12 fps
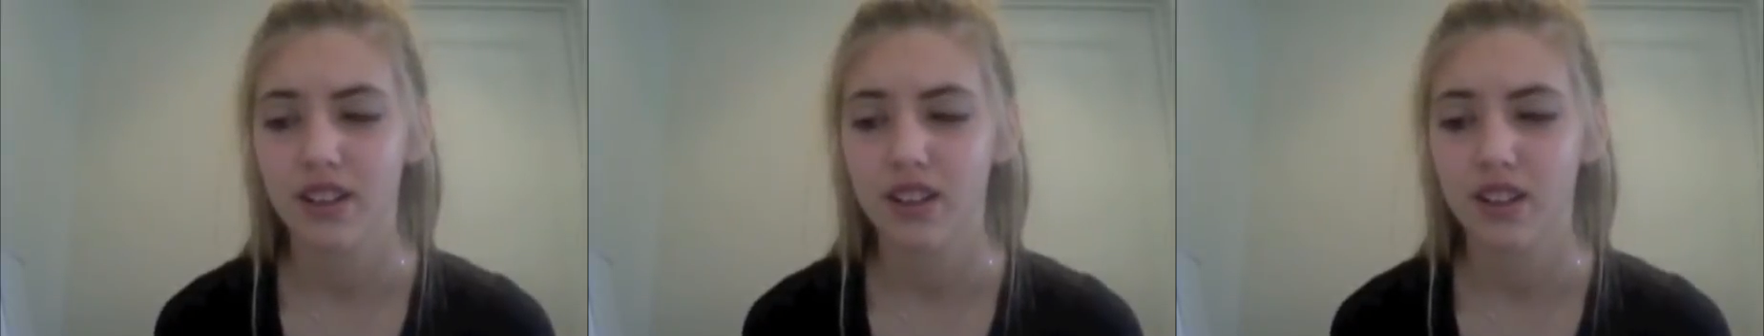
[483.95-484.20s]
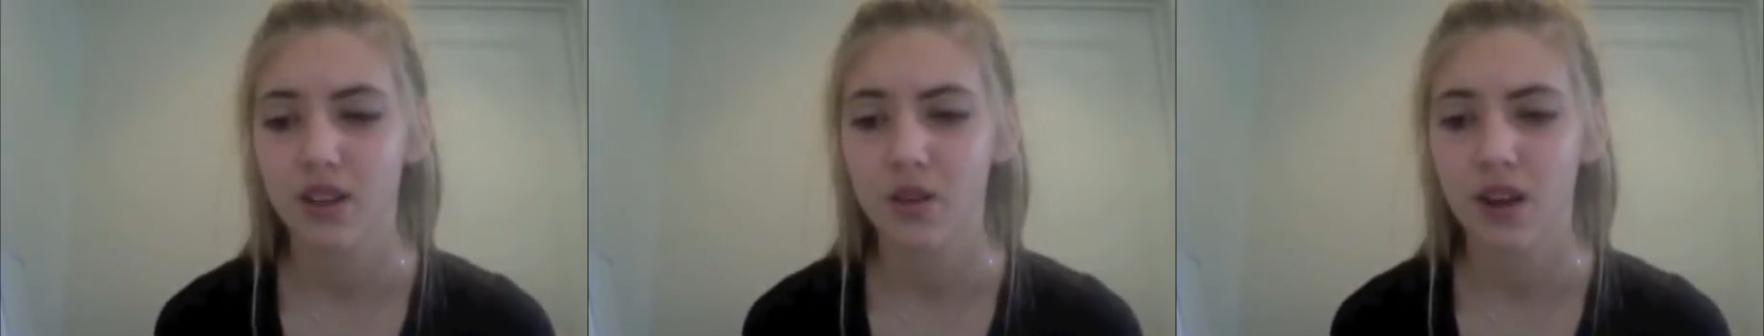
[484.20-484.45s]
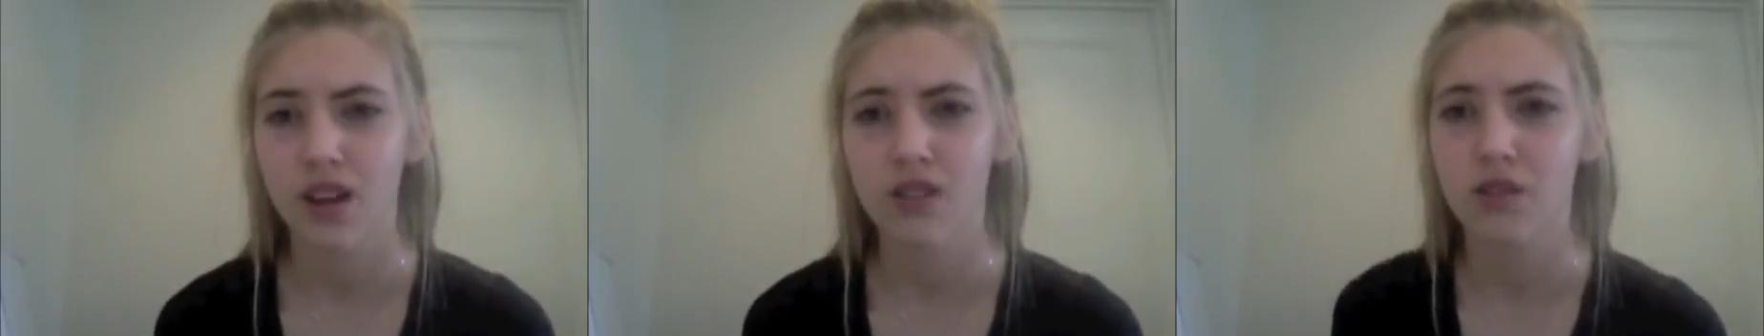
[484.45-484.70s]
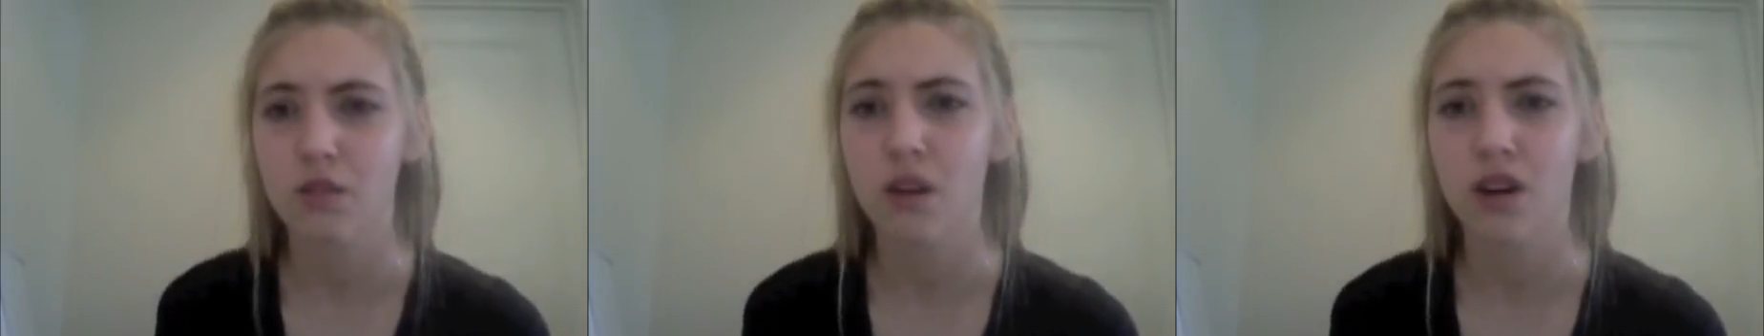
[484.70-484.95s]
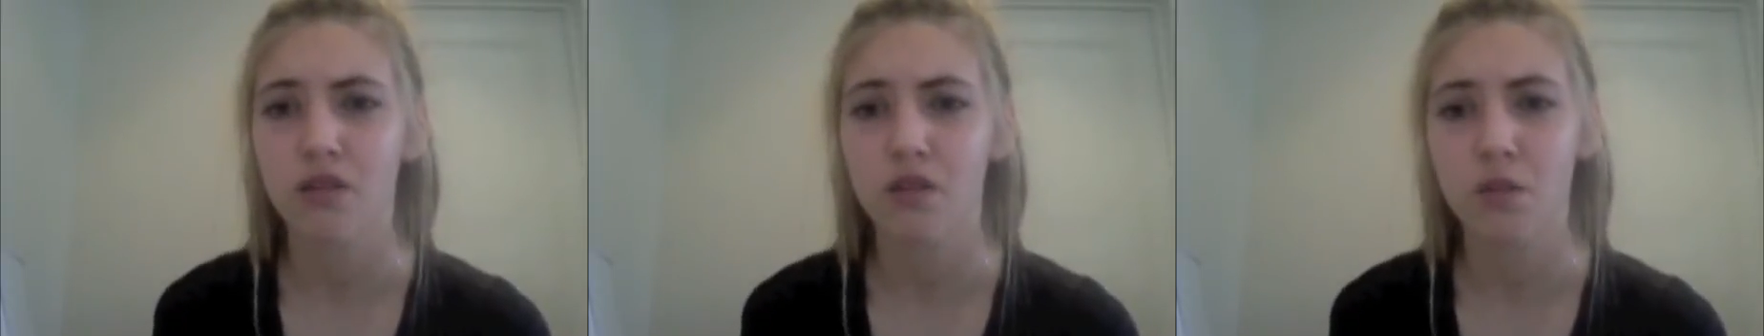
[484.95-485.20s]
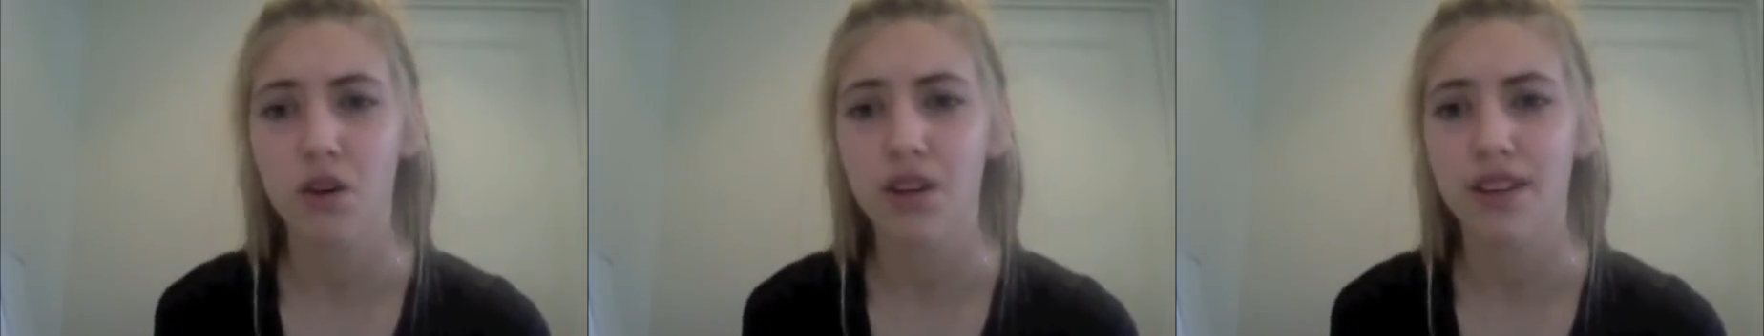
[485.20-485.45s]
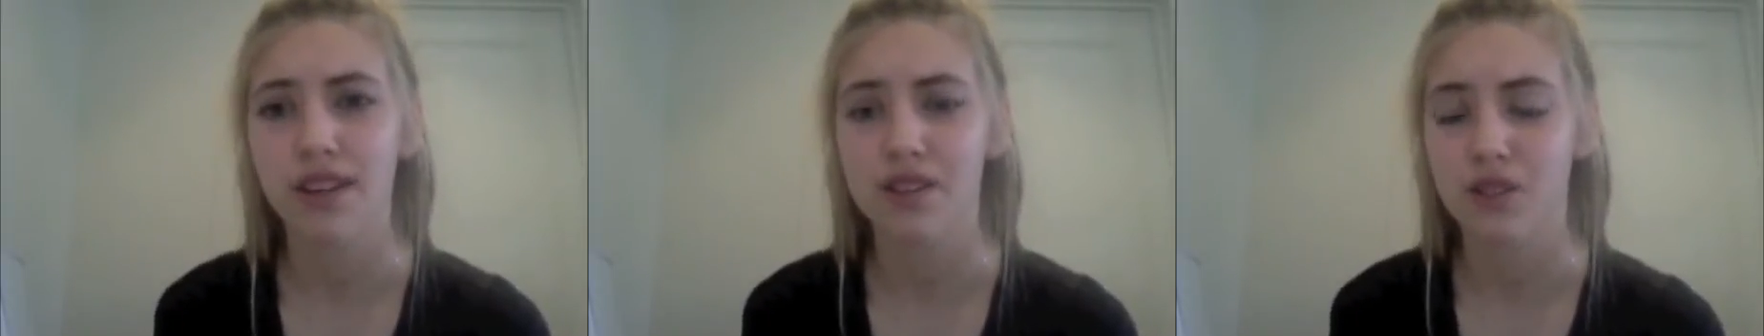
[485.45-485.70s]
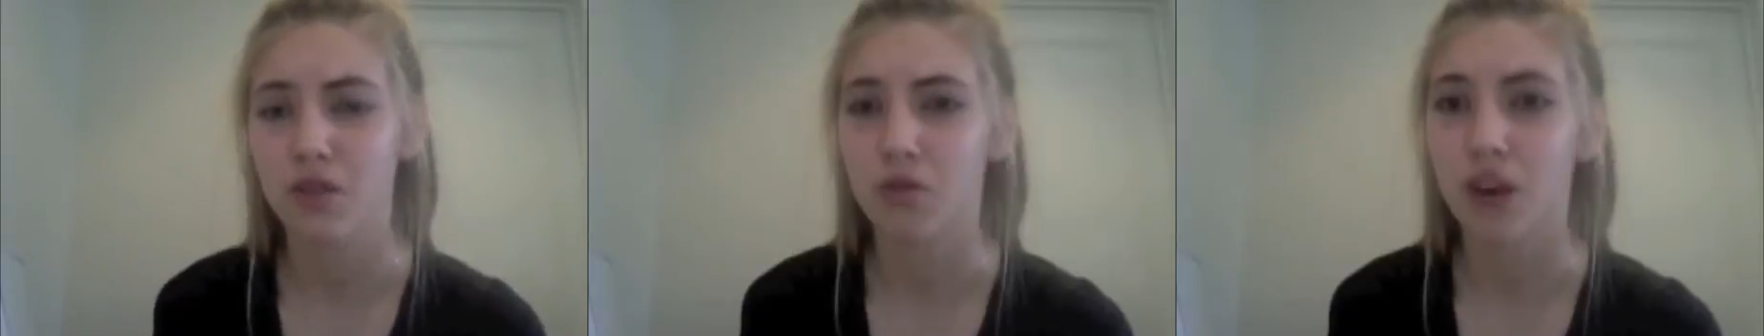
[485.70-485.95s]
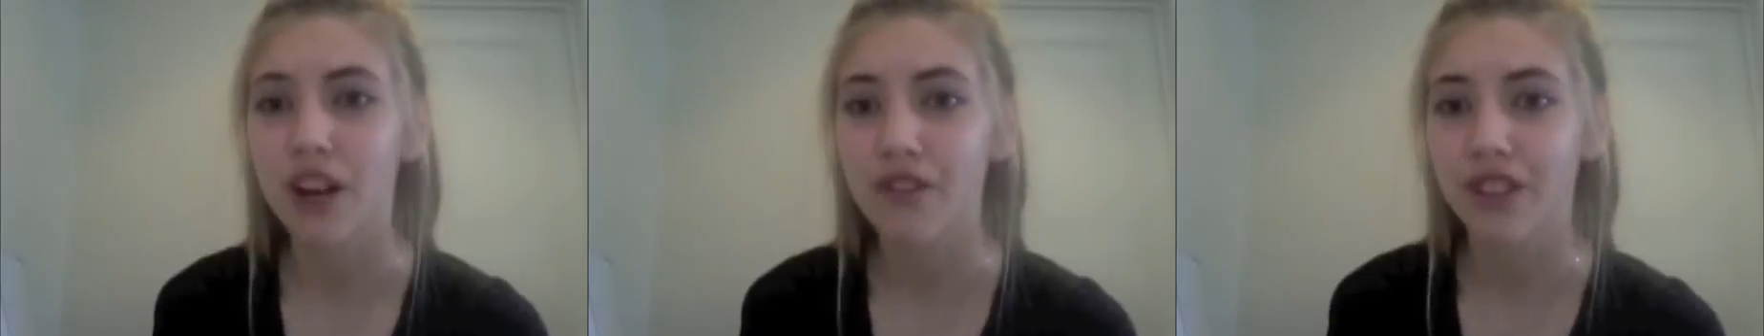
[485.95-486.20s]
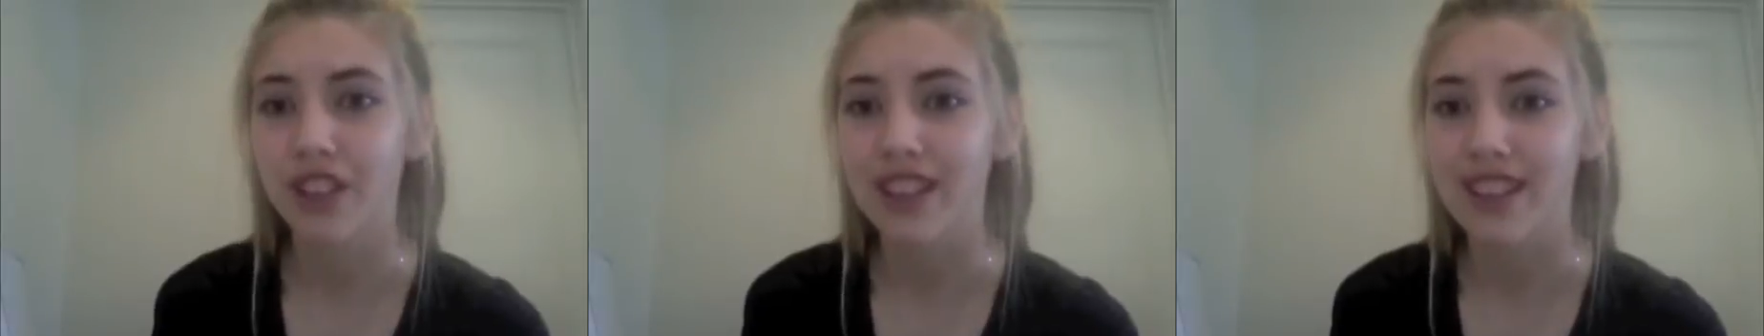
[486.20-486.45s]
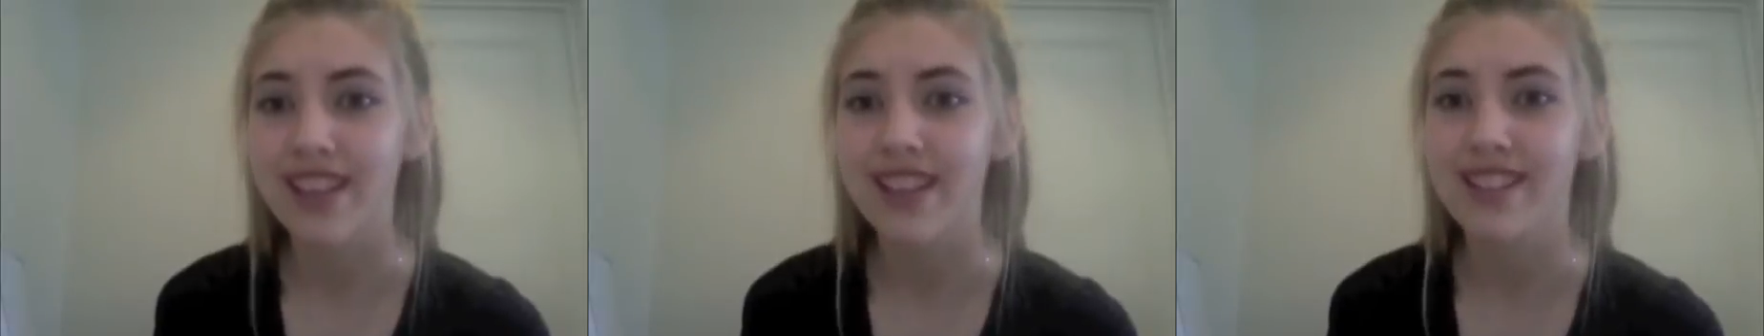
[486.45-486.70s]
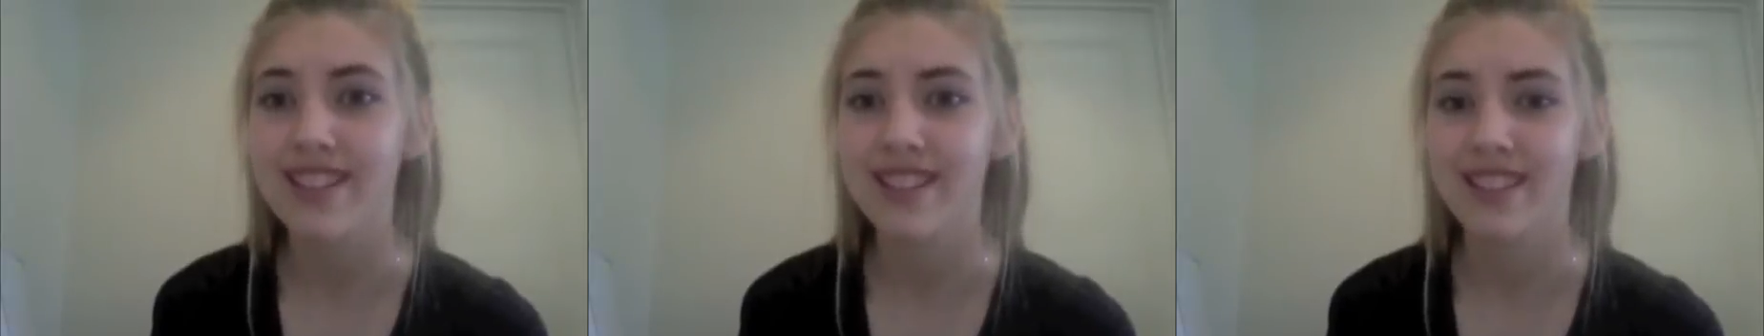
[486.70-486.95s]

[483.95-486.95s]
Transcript: go and ask for a part of your body that's not rightfully theirs?